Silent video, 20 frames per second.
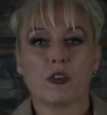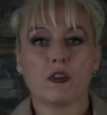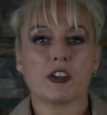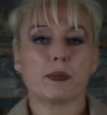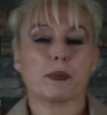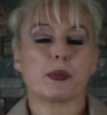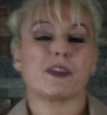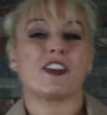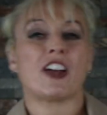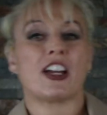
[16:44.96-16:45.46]
going
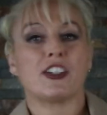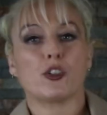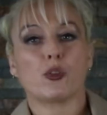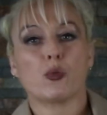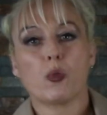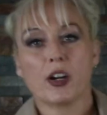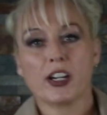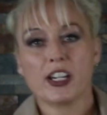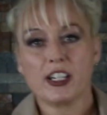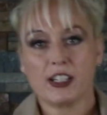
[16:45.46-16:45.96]
to provide
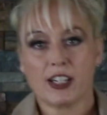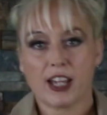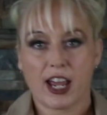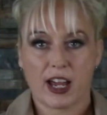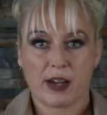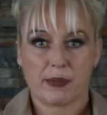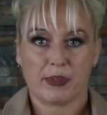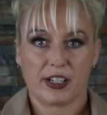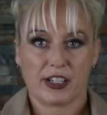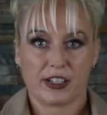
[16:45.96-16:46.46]
20
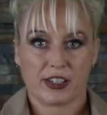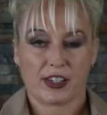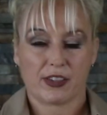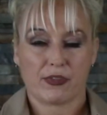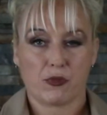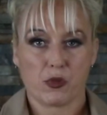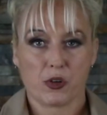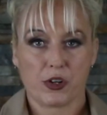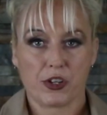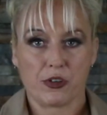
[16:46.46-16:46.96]
tablets
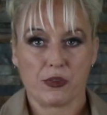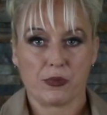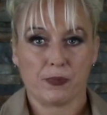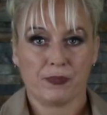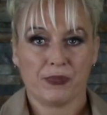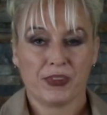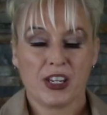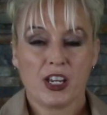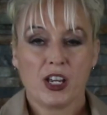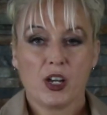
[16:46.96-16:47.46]
for you.
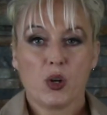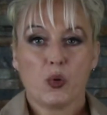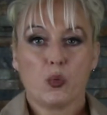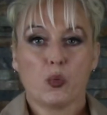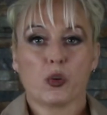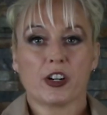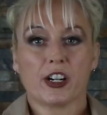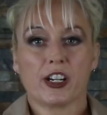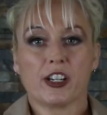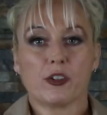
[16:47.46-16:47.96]

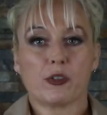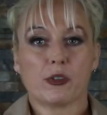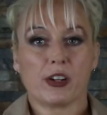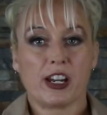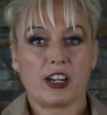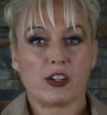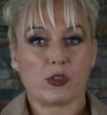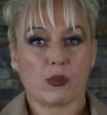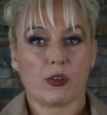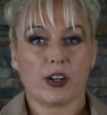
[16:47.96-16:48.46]
We're going to
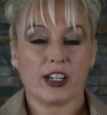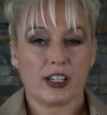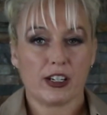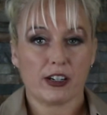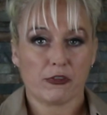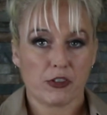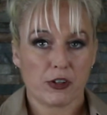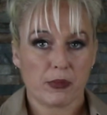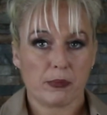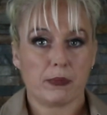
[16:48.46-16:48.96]
create 20
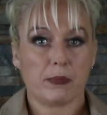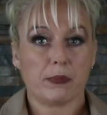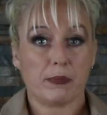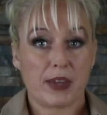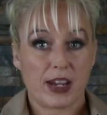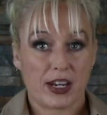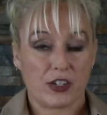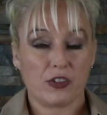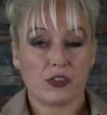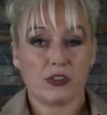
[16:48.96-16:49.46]
different
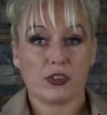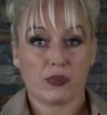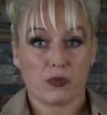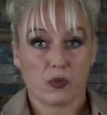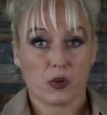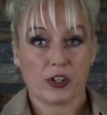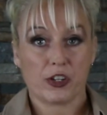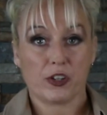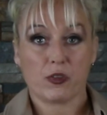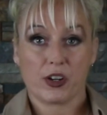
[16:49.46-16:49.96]
menus
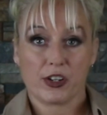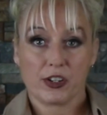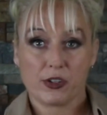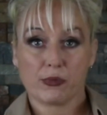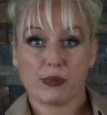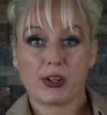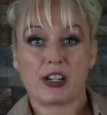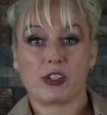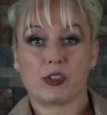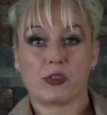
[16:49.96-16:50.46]
for you on
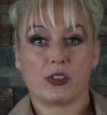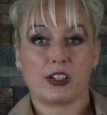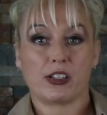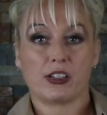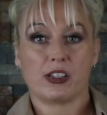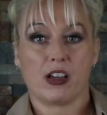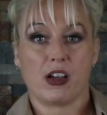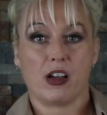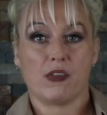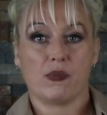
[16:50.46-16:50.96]
your restaurant
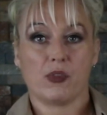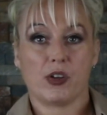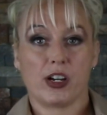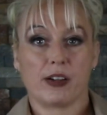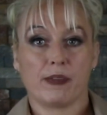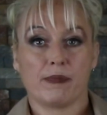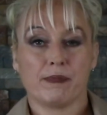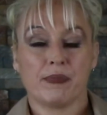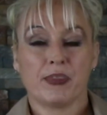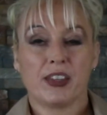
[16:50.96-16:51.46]

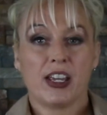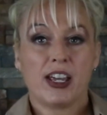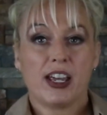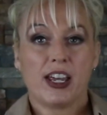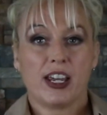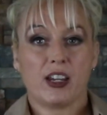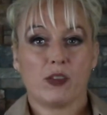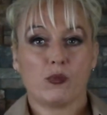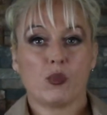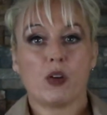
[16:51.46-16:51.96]
software.
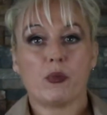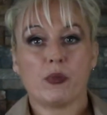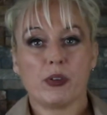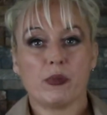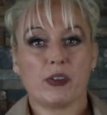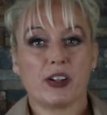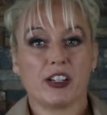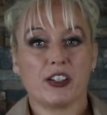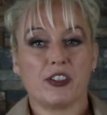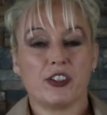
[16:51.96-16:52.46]
And what we
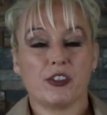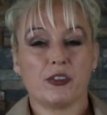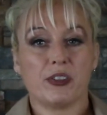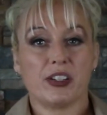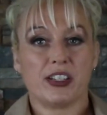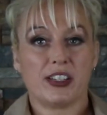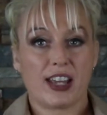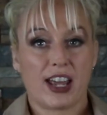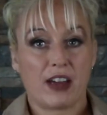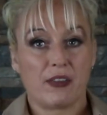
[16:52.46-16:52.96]
want to do
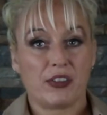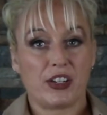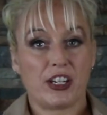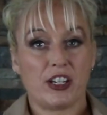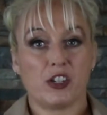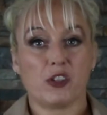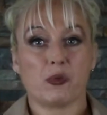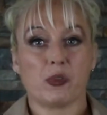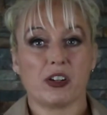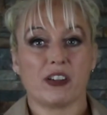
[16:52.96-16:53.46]
is have
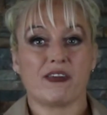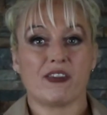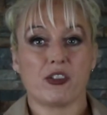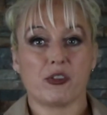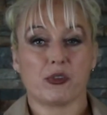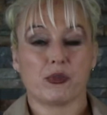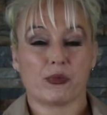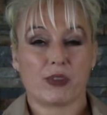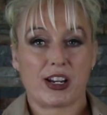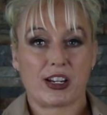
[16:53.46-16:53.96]
each one of
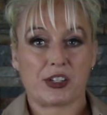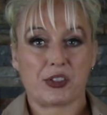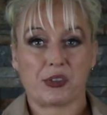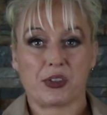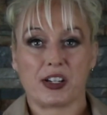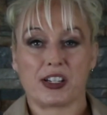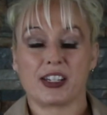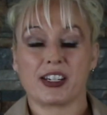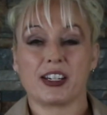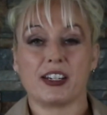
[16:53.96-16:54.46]
those
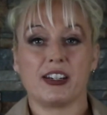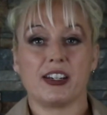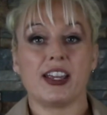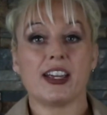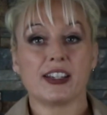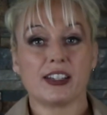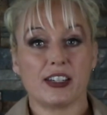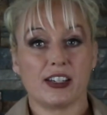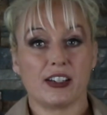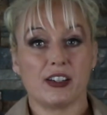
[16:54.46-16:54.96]
restaurants
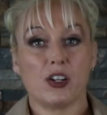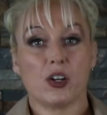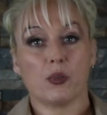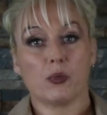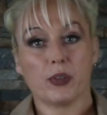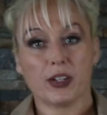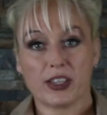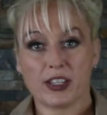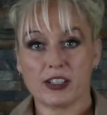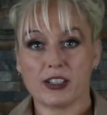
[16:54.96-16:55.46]
connected
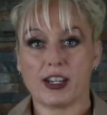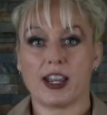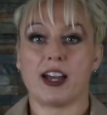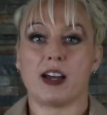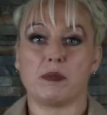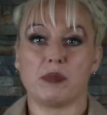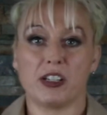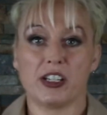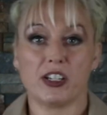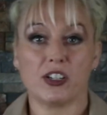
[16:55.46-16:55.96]
with a
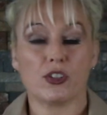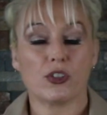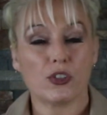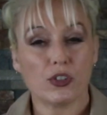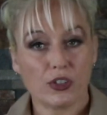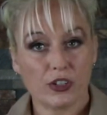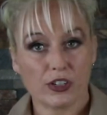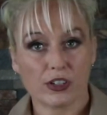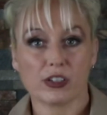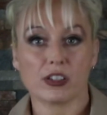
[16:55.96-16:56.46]
tablet
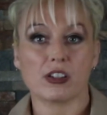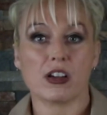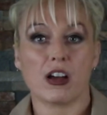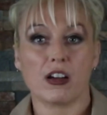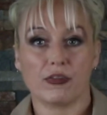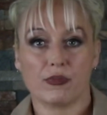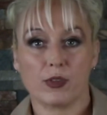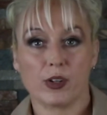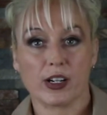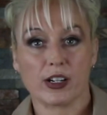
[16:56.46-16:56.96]
to your
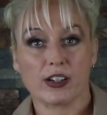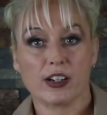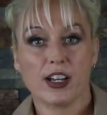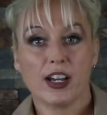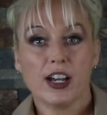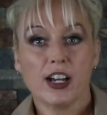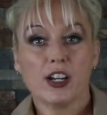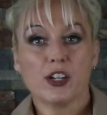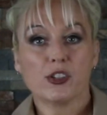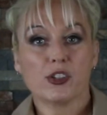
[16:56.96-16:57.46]
software.
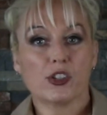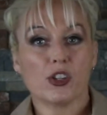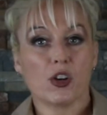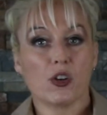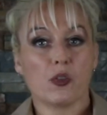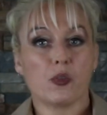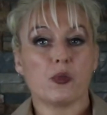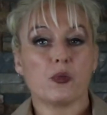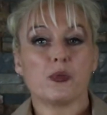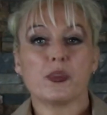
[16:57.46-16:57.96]

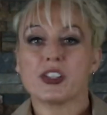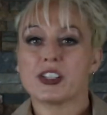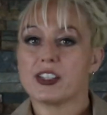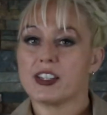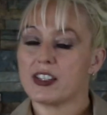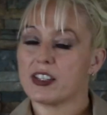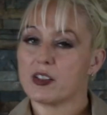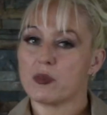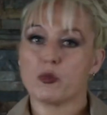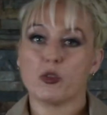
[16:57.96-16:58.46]
So the
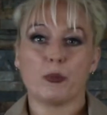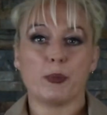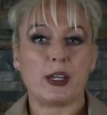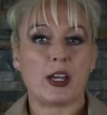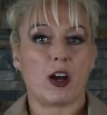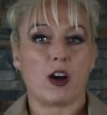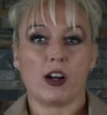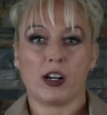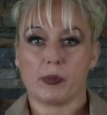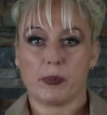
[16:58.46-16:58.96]
system will
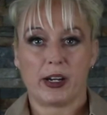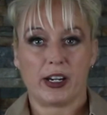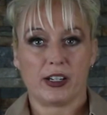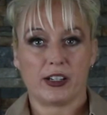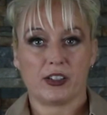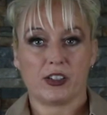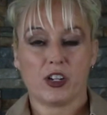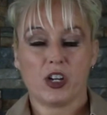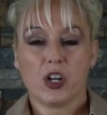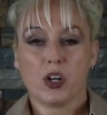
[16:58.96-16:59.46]
be
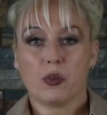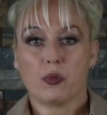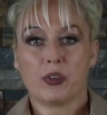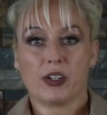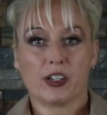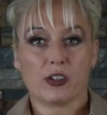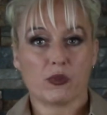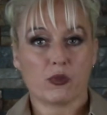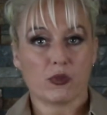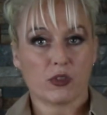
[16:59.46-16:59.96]
automated.
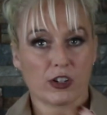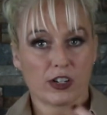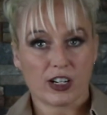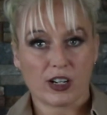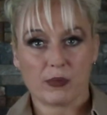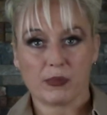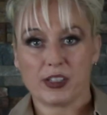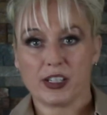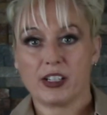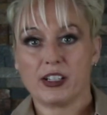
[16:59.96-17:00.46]
When an order
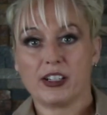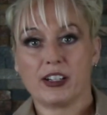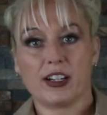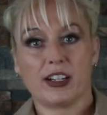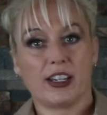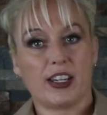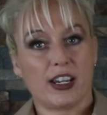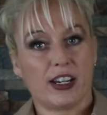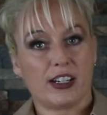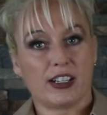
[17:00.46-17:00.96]
comes in,
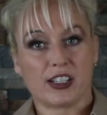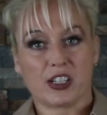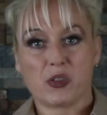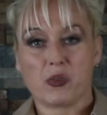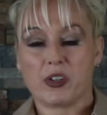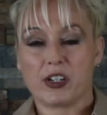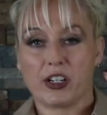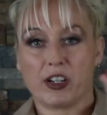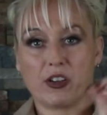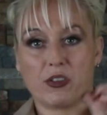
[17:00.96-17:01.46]
again, it's
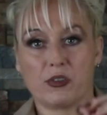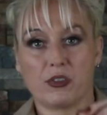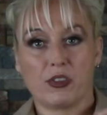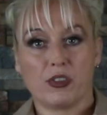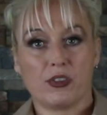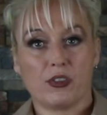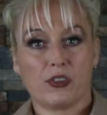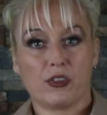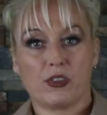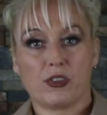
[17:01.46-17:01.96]
going to go
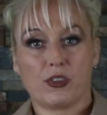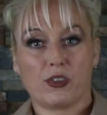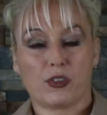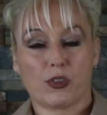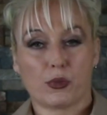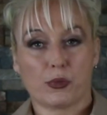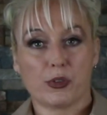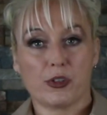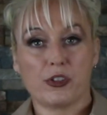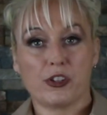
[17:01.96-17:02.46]

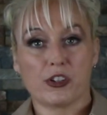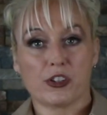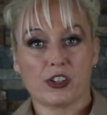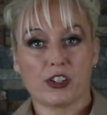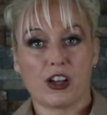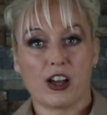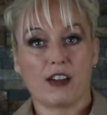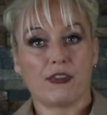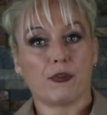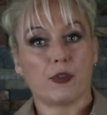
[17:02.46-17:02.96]
through your
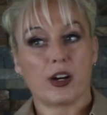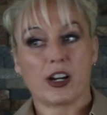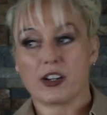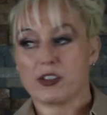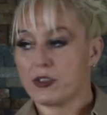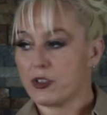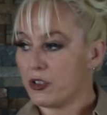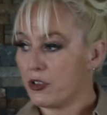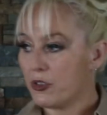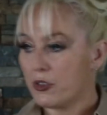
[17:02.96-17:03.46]
software
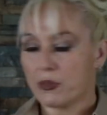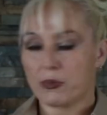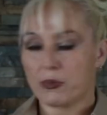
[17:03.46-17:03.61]
to the